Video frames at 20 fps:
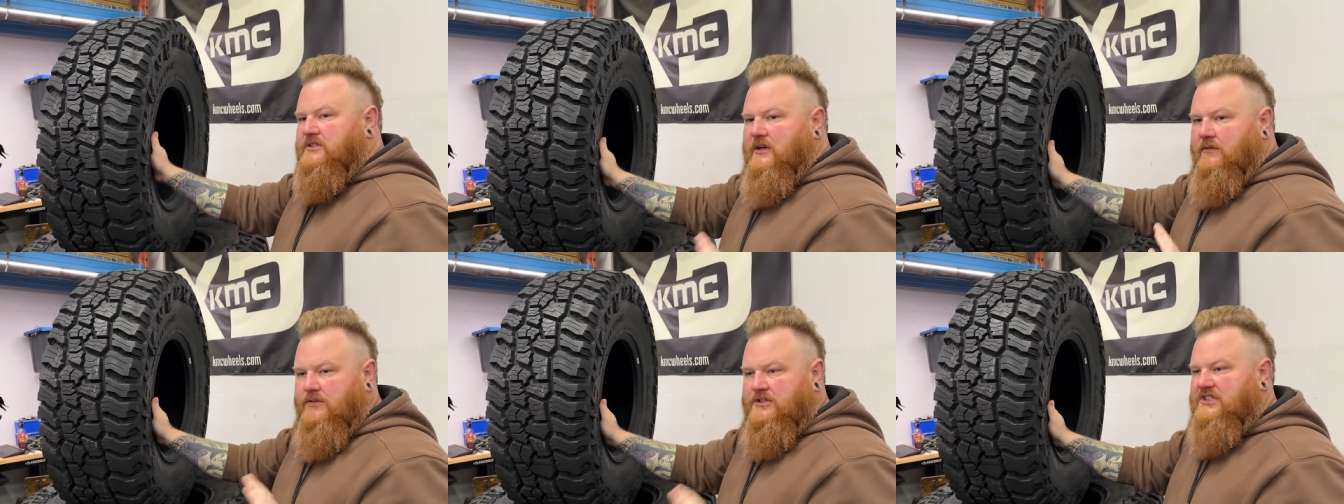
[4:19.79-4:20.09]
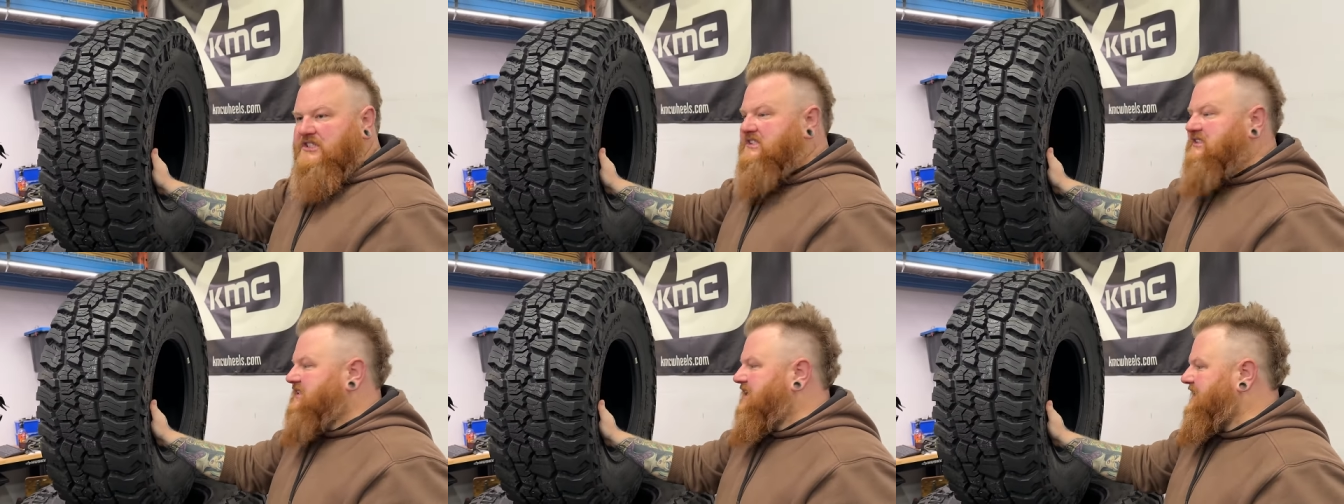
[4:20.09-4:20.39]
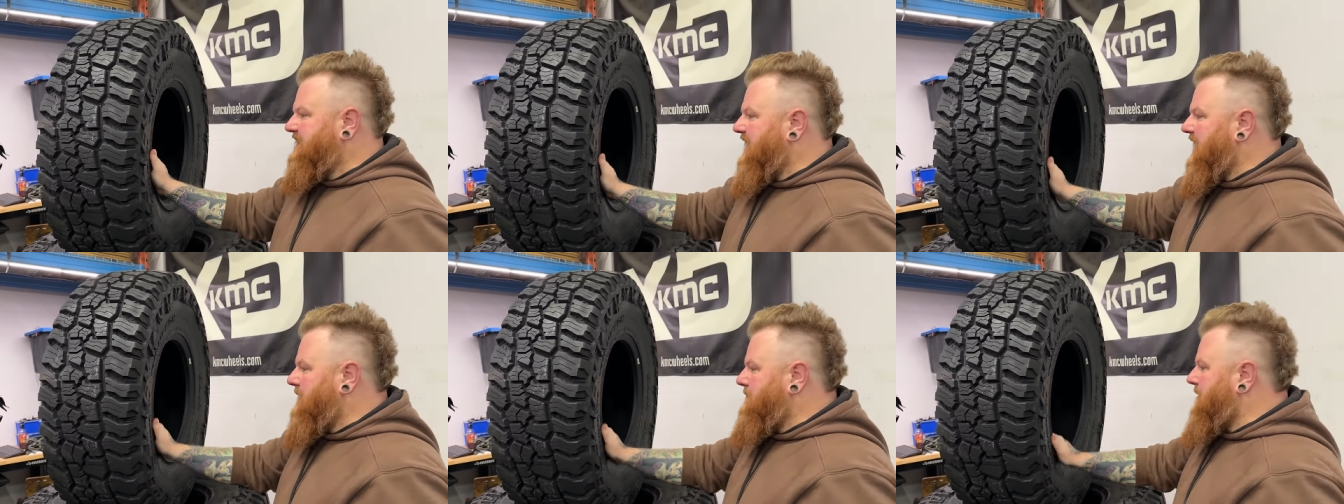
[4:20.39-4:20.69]
ever since they
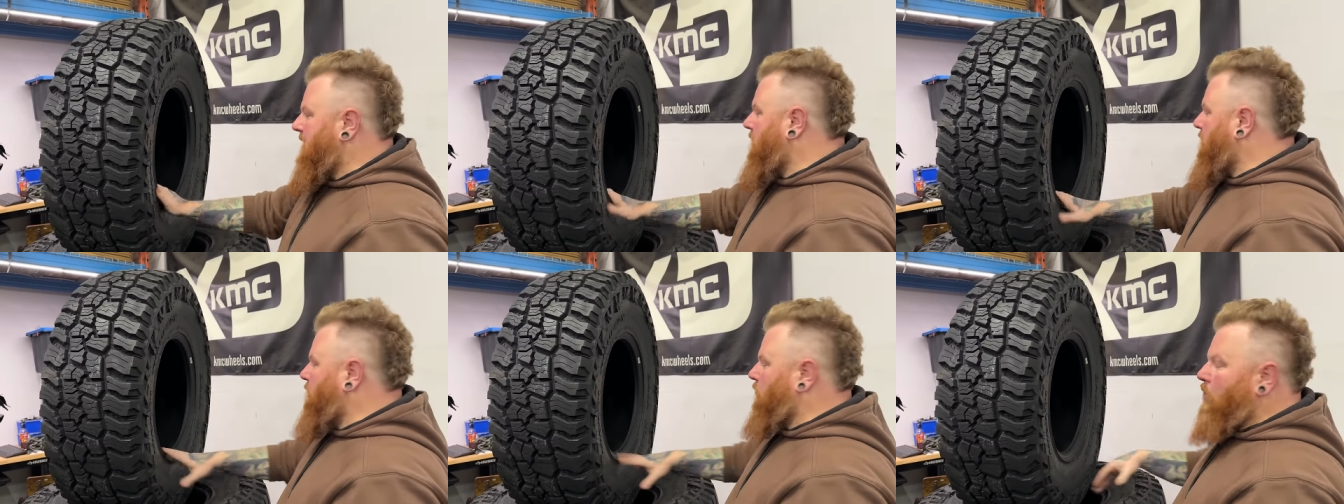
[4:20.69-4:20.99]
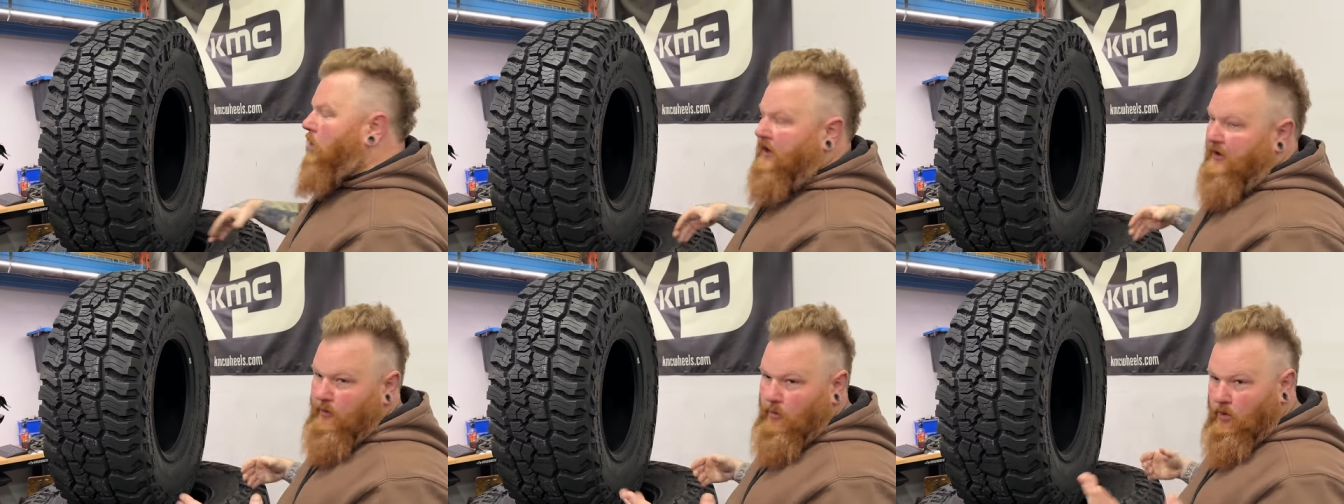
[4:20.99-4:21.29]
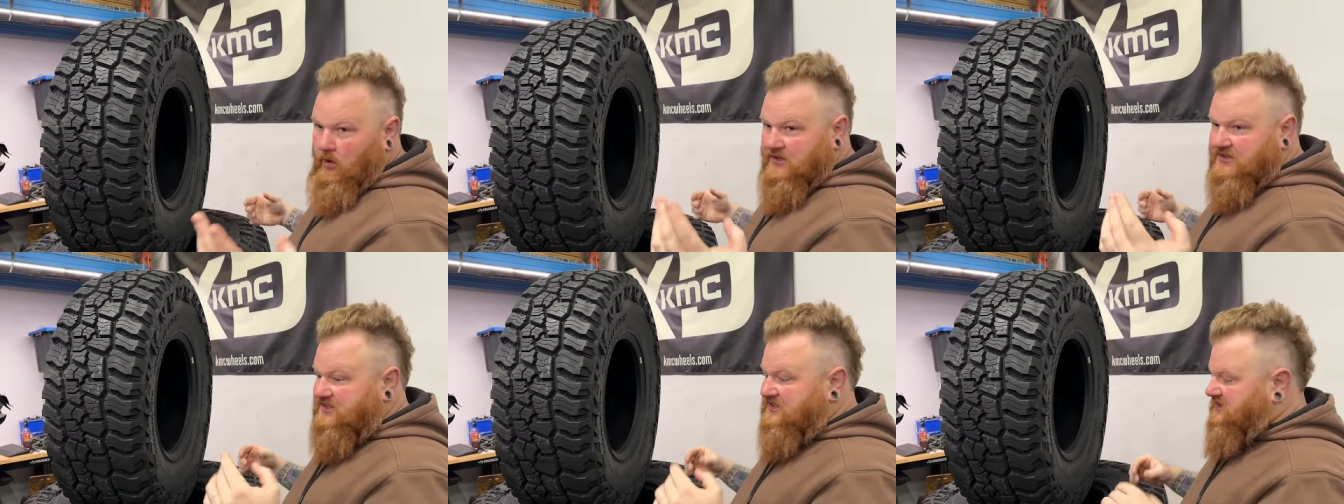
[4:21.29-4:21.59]
came out and won
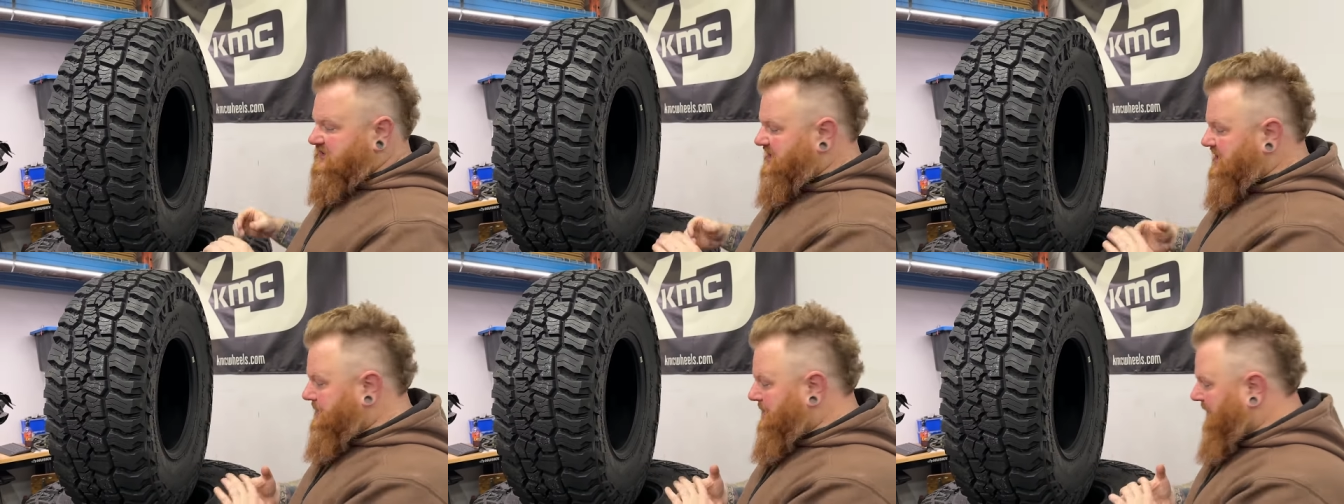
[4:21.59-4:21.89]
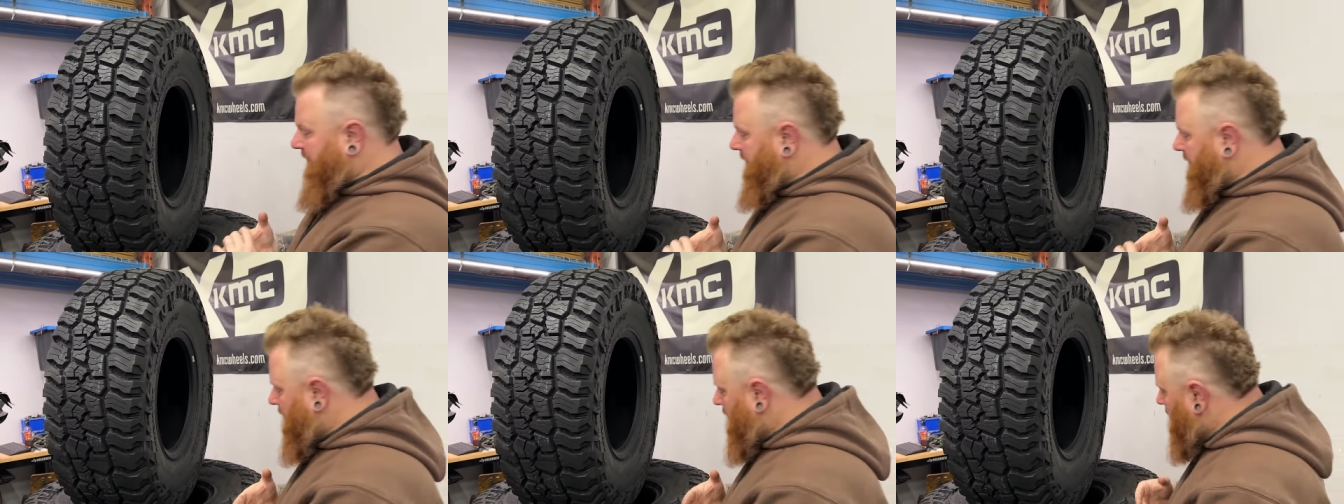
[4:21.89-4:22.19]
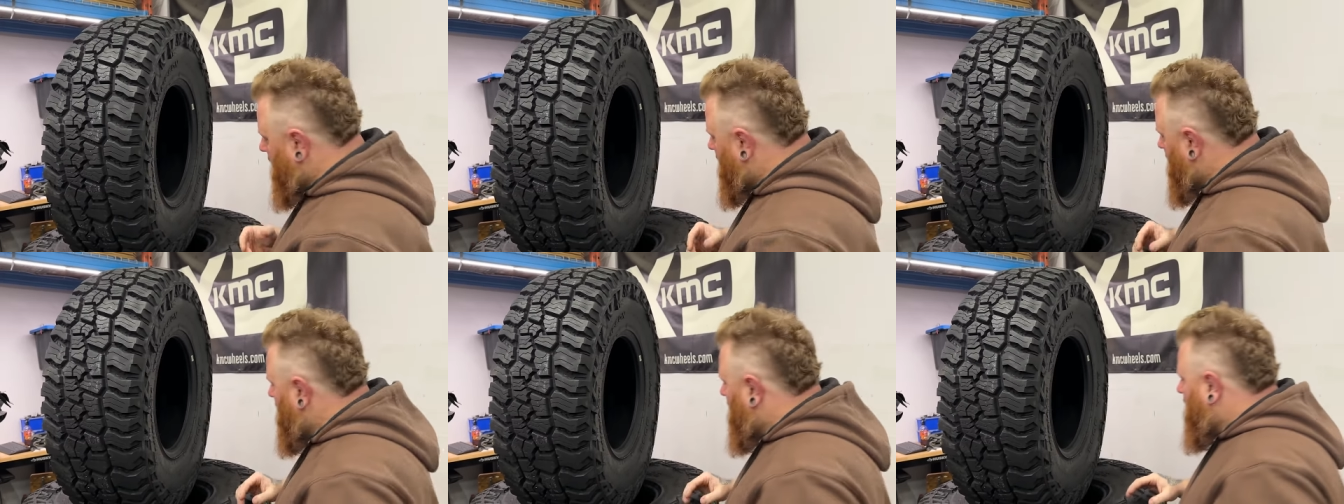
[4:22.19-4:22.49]
awards at SEMA.
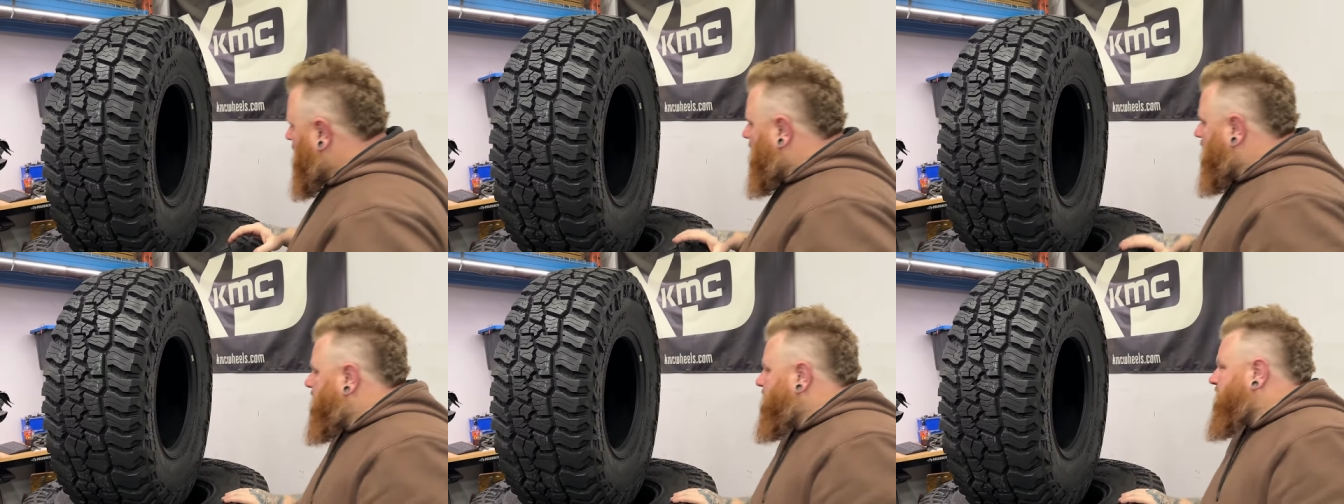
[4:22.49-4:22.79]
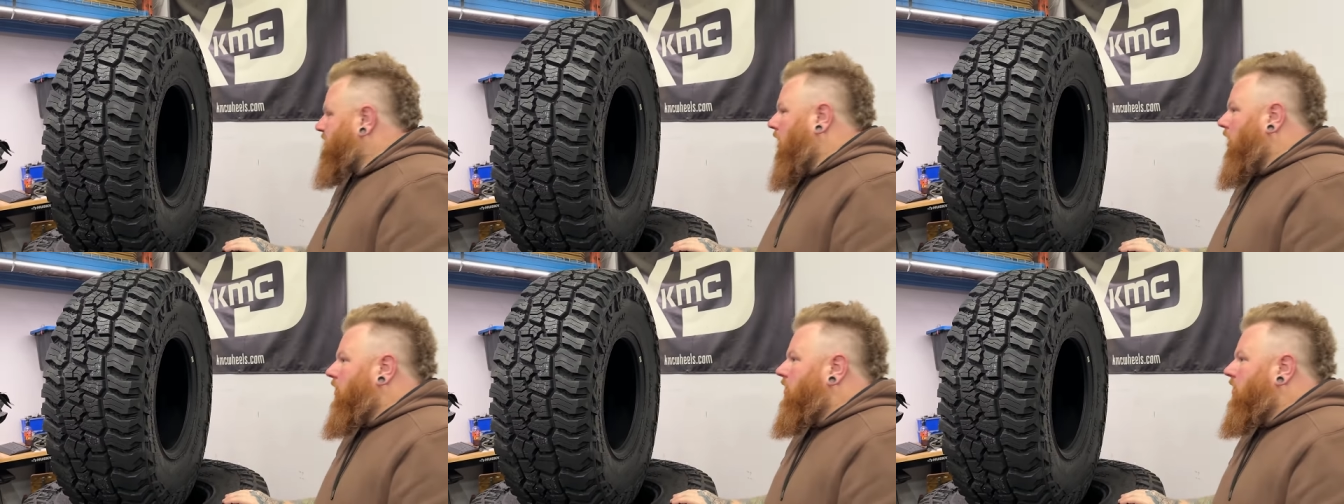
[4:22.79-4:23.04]
So